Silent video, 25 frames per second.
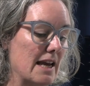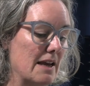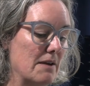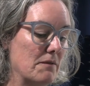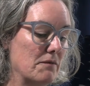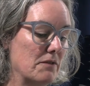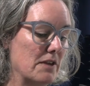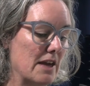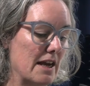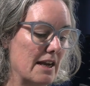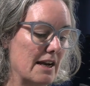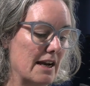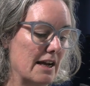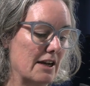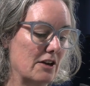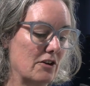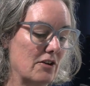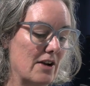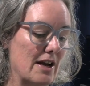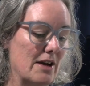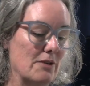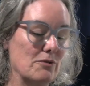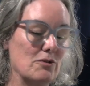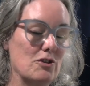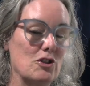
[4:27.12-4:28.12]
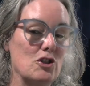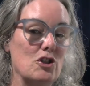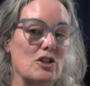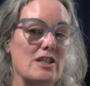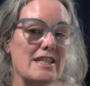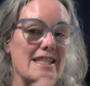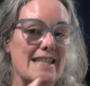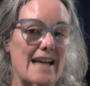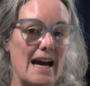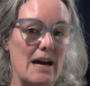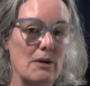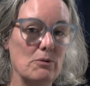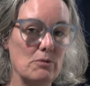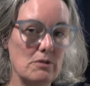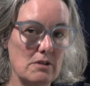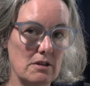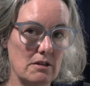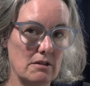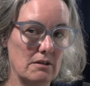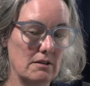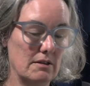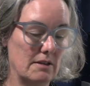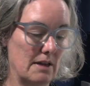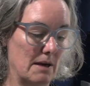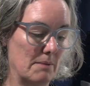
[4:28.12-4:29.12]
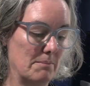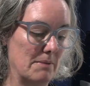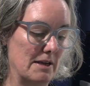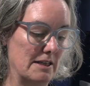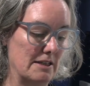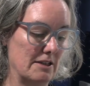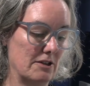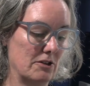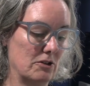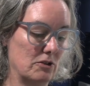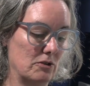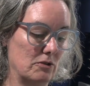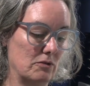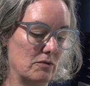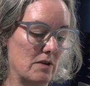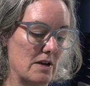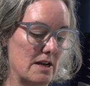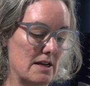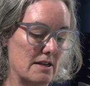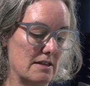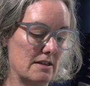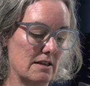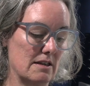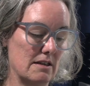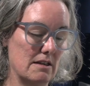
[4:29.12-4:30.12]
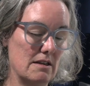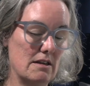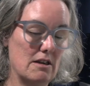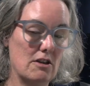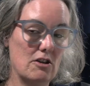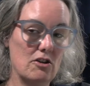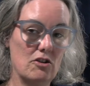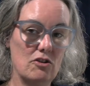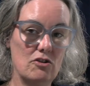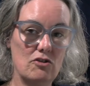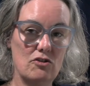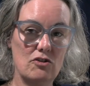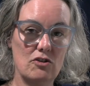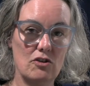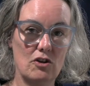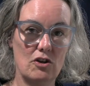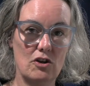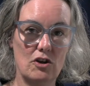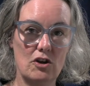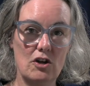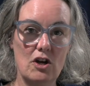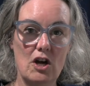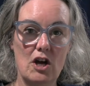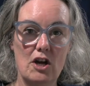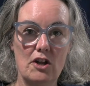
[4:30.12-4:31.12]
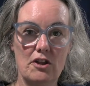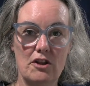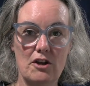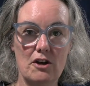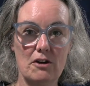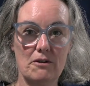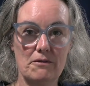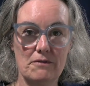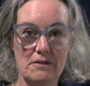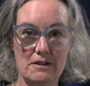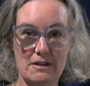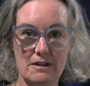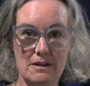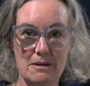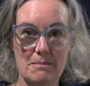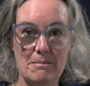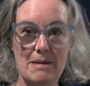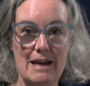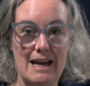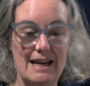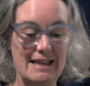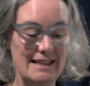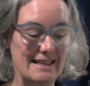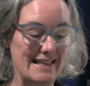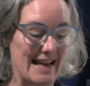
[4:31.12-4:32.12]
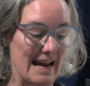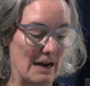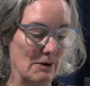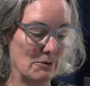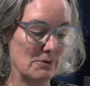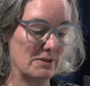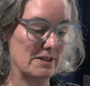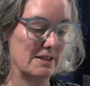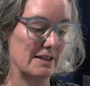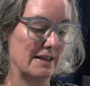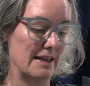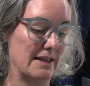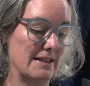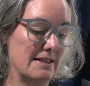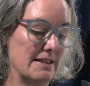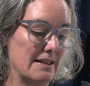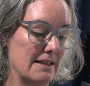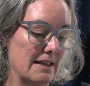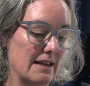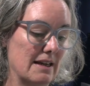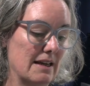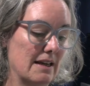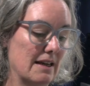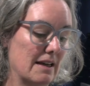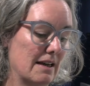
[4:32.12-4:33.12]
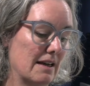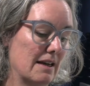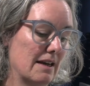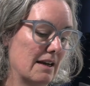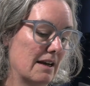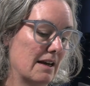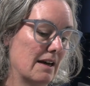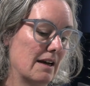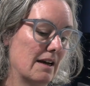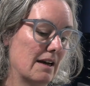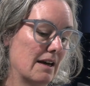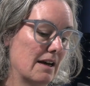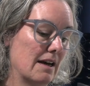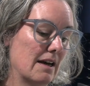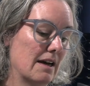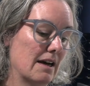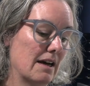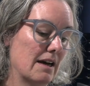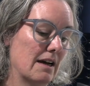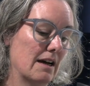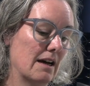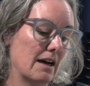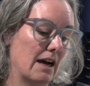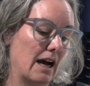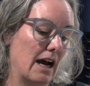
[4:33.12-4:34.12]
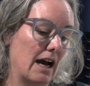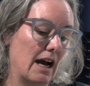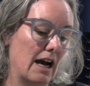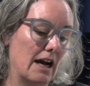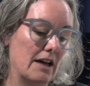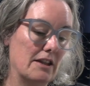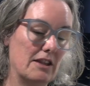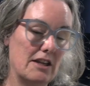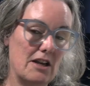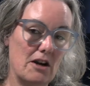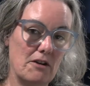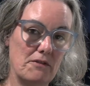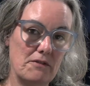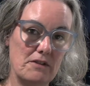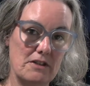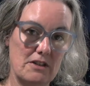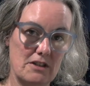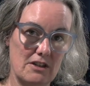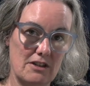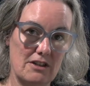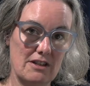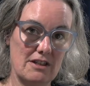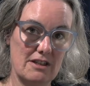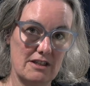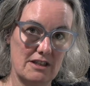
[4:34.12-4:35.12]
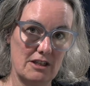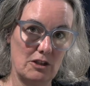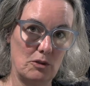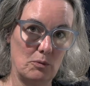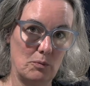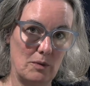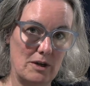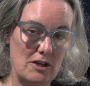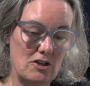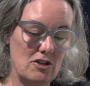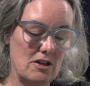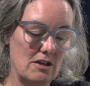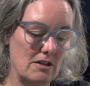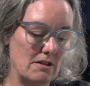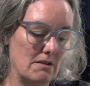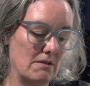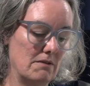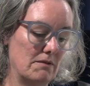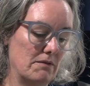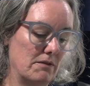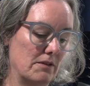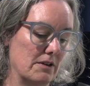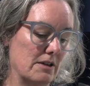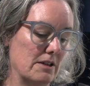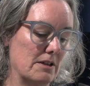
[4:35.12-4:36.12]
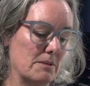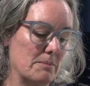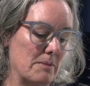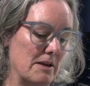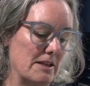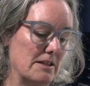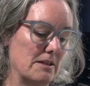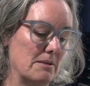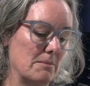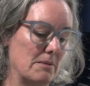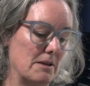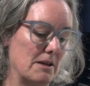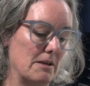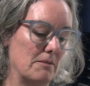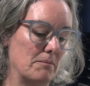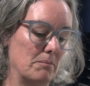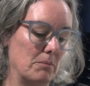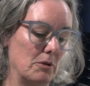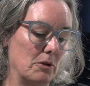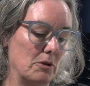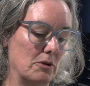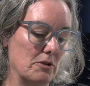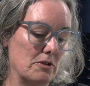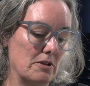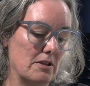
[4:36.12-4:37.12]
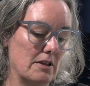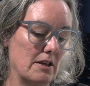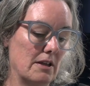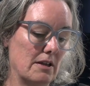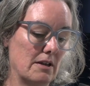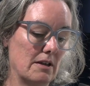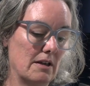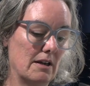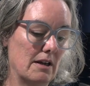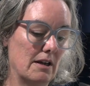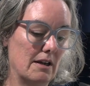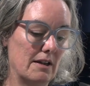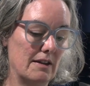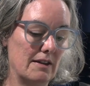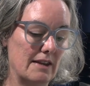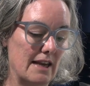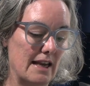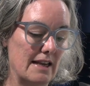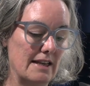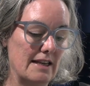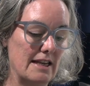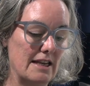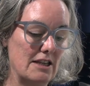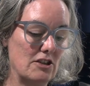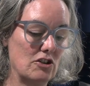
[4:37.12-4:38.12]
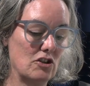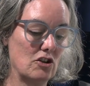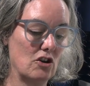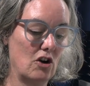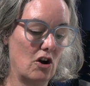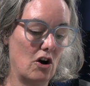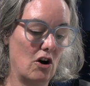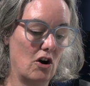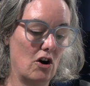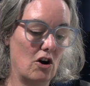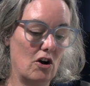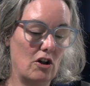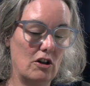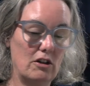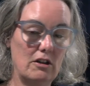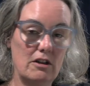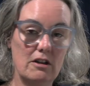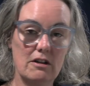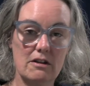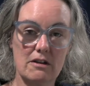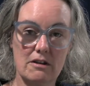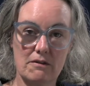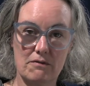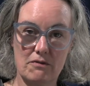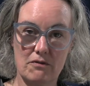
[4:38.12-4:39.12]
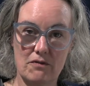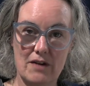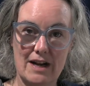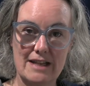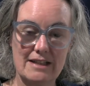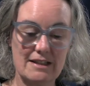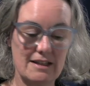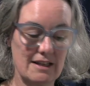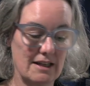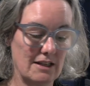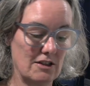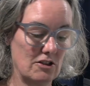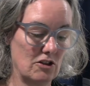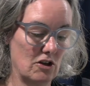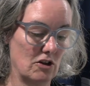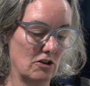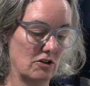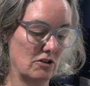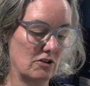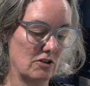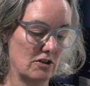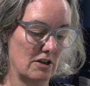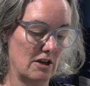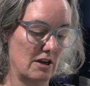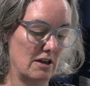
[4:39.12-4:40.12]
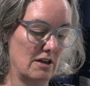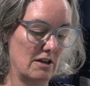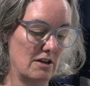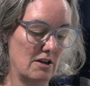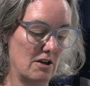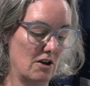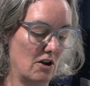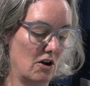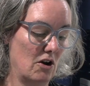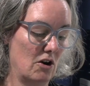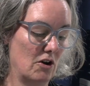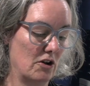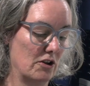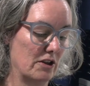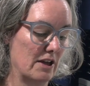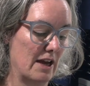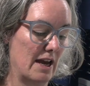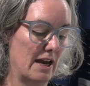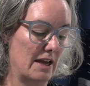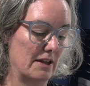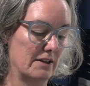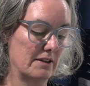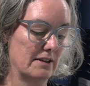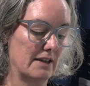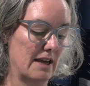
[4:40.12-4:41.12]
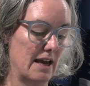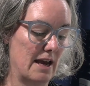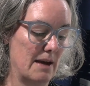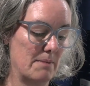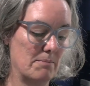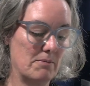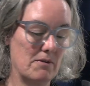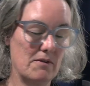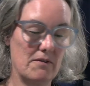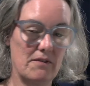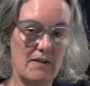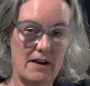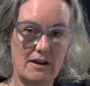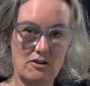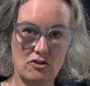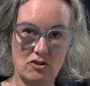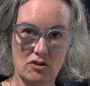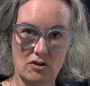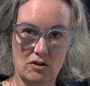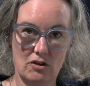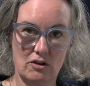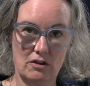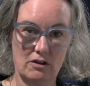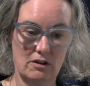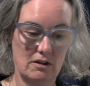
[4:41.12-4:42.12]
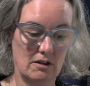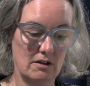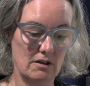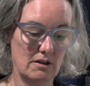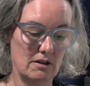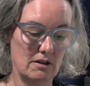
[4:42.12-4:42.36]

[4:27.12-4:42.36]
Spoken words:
if there are grounds to doubt that medical reason, so the officer may doubt it, and the officer is still wishing for a specimen of blood, they need to call the forensic doctor or the healthcare professional